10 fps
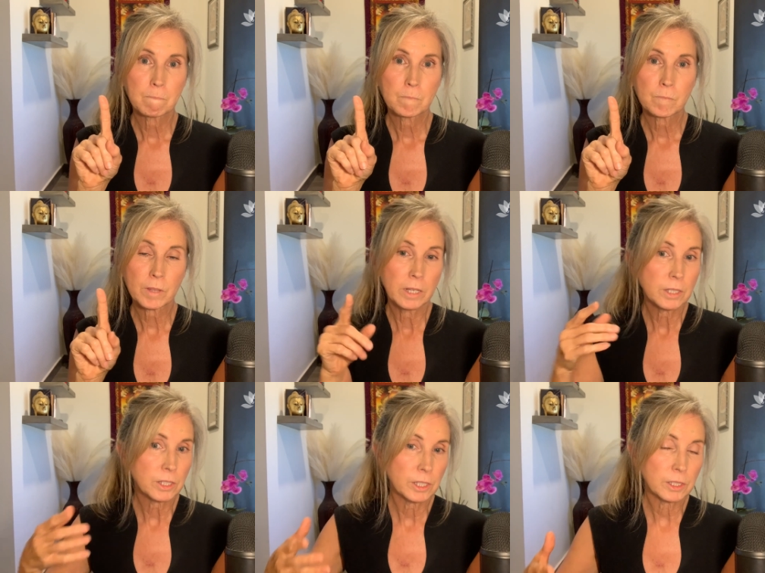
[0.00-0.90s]
It's
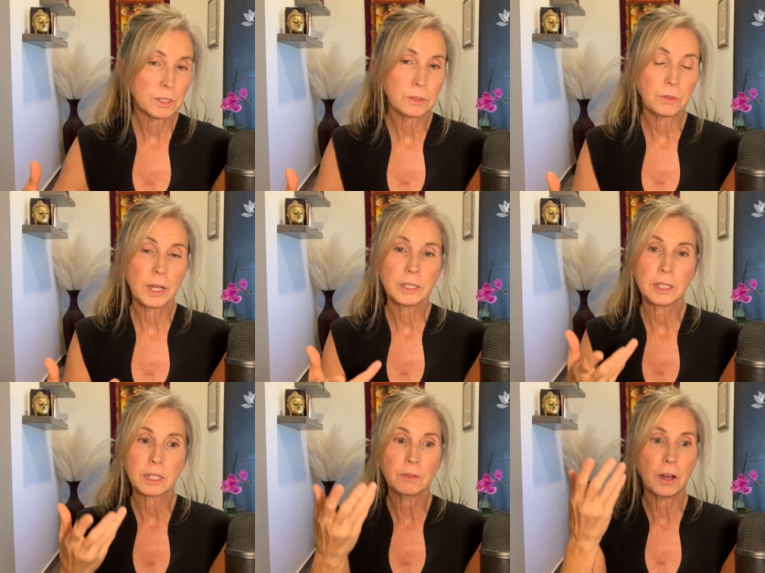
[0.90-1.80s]
just an arising
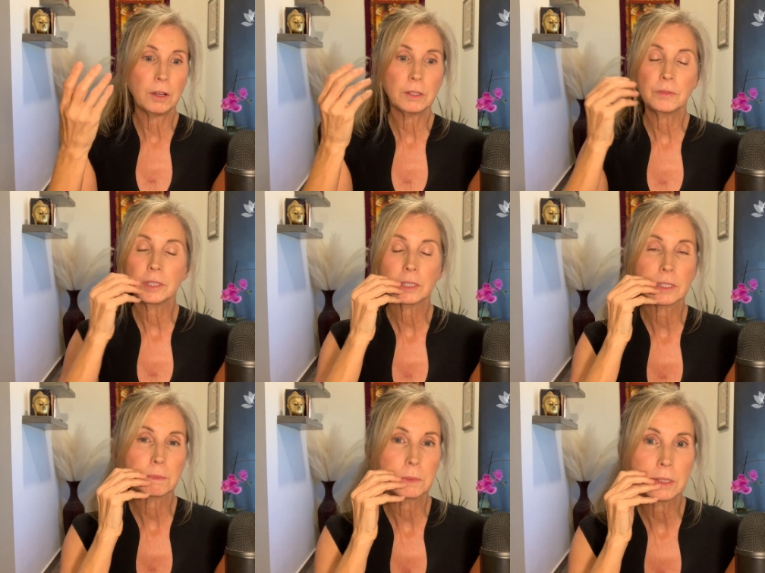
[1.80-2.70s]
of all of these
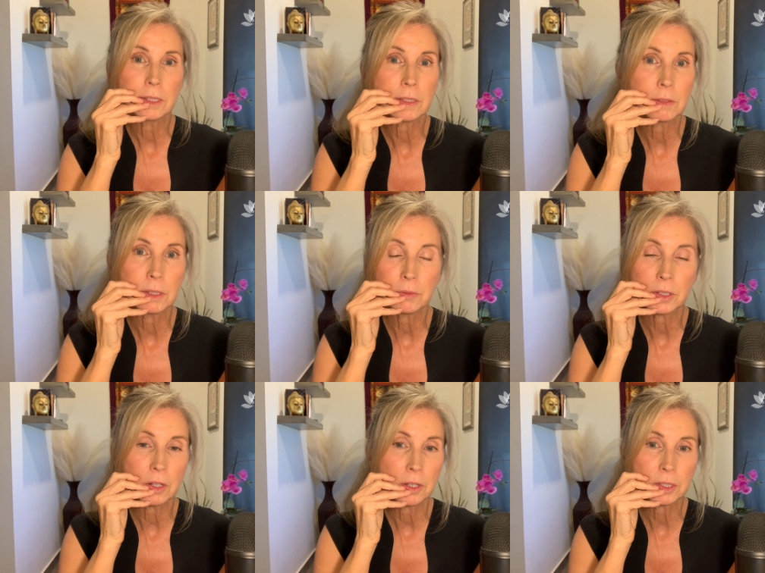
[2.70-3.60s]
just billions of different
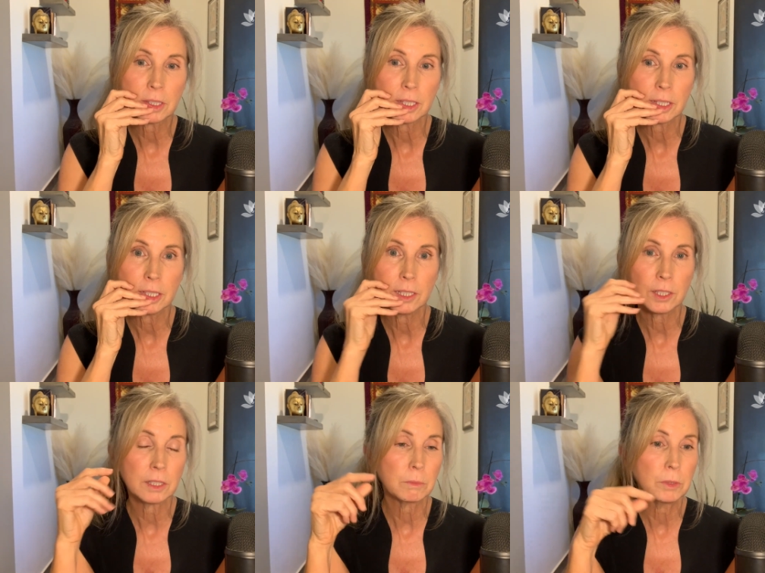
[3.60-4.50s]
causes and
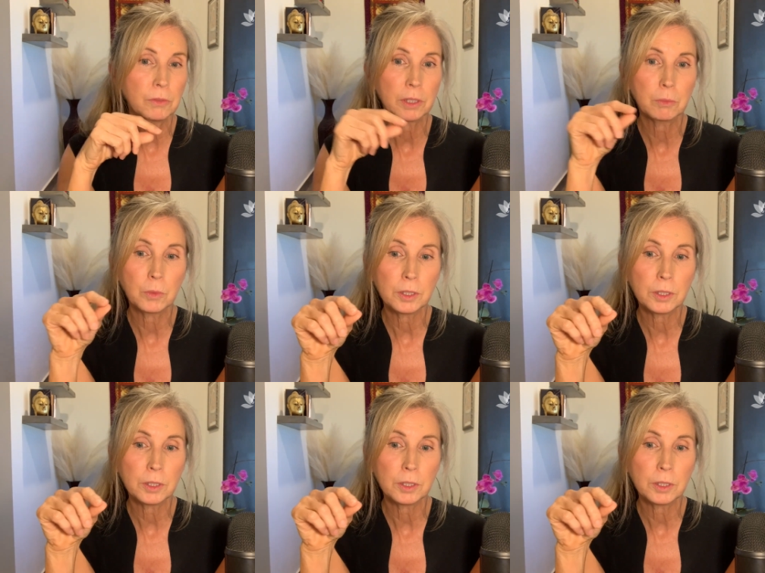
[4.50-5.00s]
conditions moving in one